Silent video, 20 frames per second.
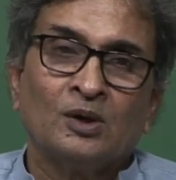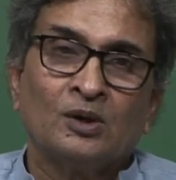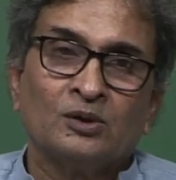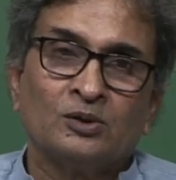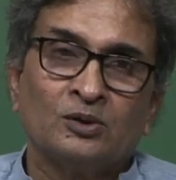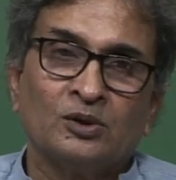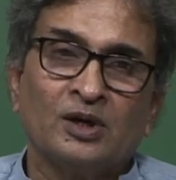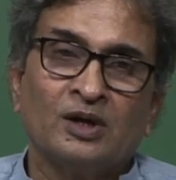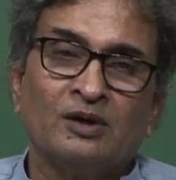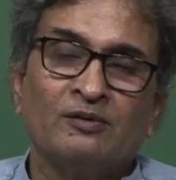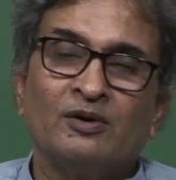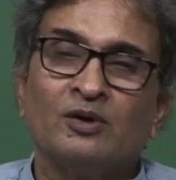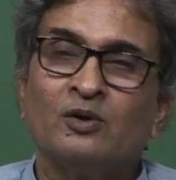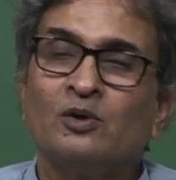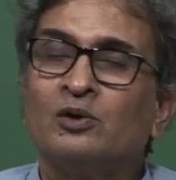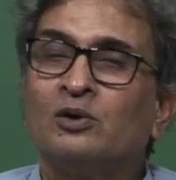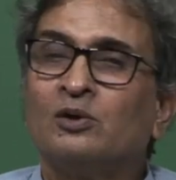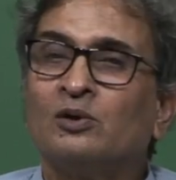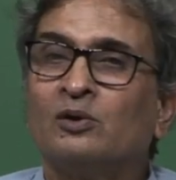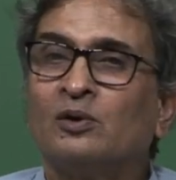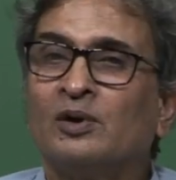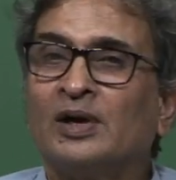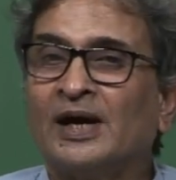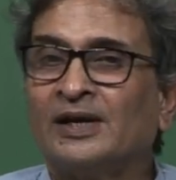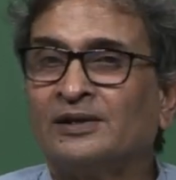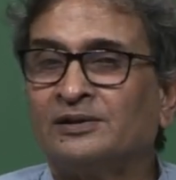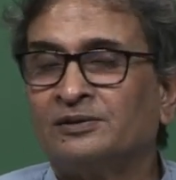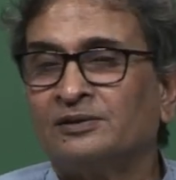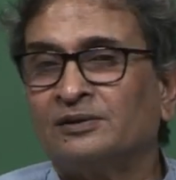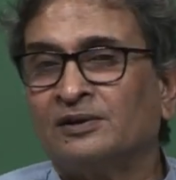Today we are going to look
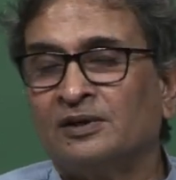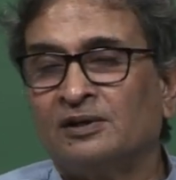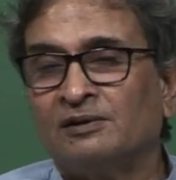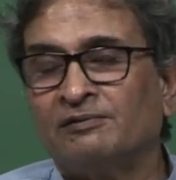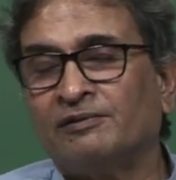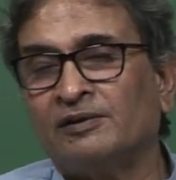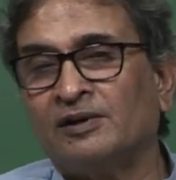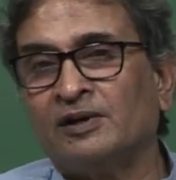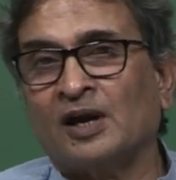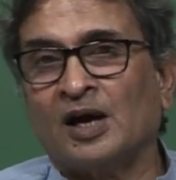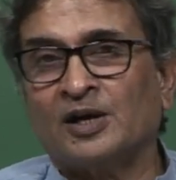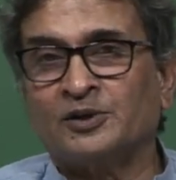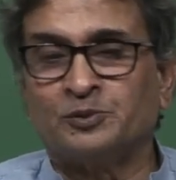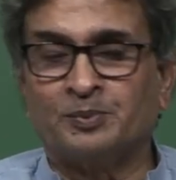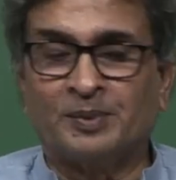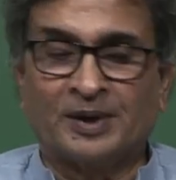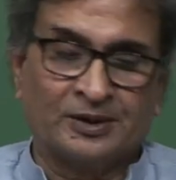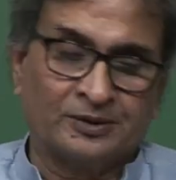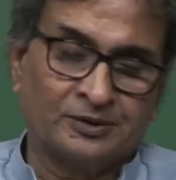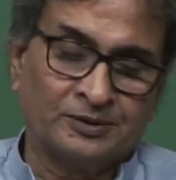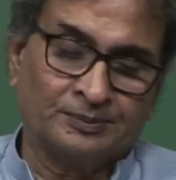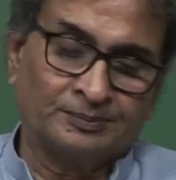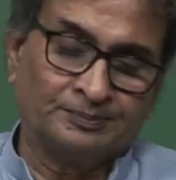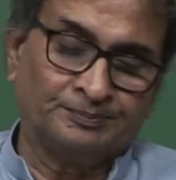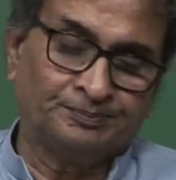at the different aspect.